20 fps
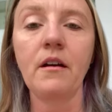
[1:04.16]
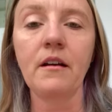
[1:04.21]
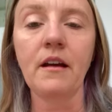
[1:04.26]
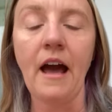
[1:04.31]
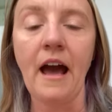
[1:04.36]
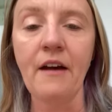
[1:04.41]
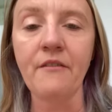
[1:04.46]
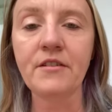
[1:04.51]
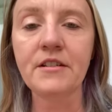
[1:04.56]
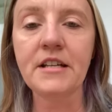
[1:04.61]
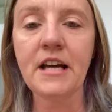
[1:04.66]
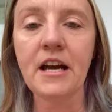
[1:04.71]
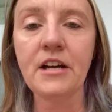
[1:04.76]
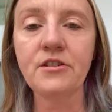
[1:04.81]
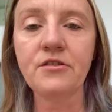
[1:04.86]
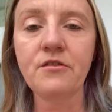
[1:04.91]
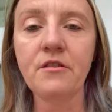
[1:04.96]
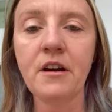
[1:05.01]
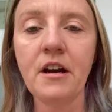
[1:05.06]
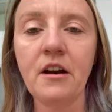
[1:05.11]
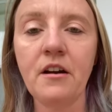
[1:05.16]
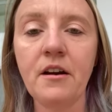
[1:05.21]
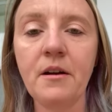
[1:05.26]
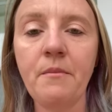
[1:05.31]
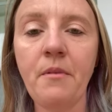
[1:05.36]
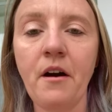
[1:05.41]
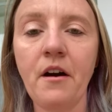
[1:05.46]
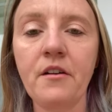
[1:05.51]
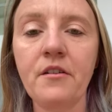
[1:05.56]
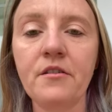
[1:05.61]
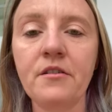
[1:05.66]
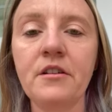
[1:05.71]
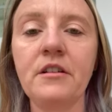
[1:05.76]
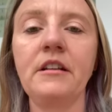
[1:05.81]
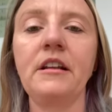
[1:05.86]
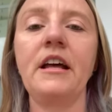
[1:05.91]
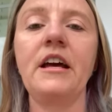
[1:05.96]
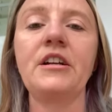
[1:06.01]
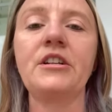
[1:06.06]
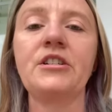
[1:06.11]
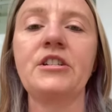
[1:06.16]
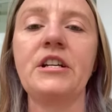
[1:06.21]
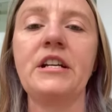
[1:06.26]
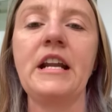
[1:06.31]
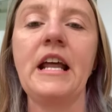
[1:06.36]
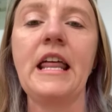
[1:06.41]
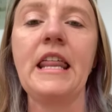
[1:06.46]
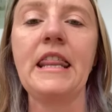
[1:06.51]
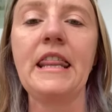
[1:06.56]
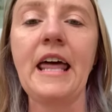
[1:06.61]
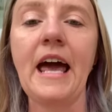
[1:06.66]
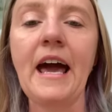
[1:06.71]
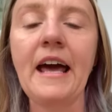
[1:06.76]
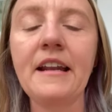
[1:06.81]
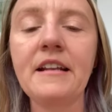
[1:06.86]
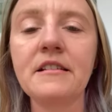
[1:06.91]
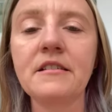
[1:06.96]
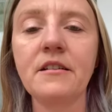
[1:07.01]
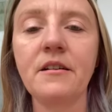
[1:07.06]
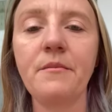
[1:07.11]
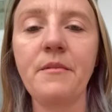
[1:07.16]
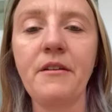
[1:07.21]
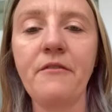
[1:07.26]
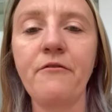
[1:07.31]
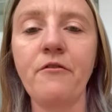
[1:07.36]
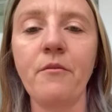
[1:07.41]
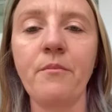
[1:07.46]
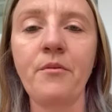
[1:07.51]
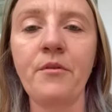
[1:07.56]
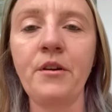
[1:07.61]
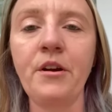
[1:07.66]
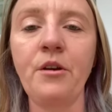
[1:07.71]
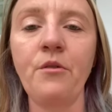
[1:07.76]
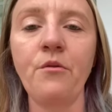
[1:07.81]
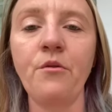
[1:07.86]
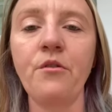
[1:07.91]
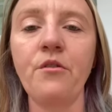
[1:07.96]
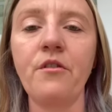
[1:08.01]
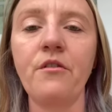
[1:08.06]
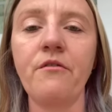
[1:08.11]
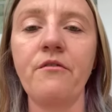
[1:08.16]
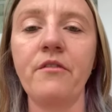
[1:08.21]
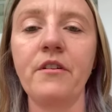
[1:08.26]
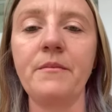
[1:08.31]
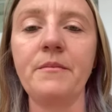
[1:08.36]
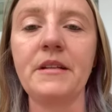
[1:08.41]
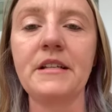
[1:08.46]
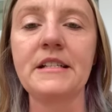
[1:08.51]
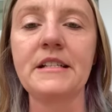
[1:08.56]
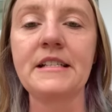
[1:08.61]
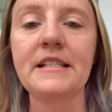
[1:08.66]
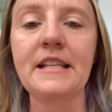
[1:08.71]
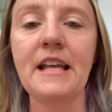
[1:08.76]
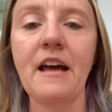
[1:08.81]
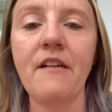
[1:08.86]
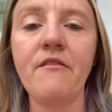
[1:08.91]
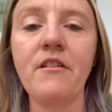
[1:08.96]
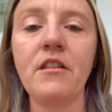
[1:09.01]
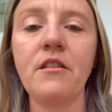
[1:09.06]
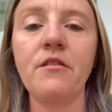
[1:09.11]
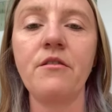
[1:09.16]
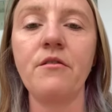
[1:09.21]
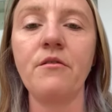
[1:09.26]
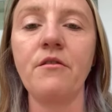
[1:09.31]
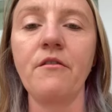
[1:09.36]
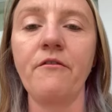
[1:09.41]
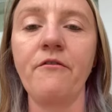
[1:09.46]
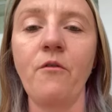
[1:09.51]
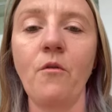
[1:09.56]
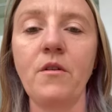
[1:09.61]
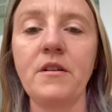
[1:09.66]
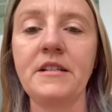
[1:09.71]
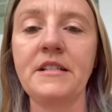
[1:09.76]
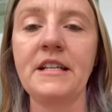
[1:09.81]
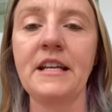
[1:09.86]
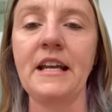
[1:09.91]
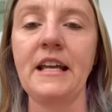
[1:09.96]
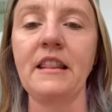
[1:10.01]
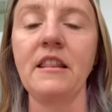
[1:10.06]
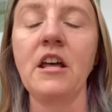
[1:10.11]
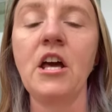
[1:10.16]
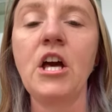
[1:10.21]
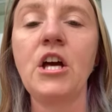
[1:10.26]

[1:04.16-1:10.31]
advertise your Harry Potter collection. That is going to be for pre-order from the 7th through the 14th.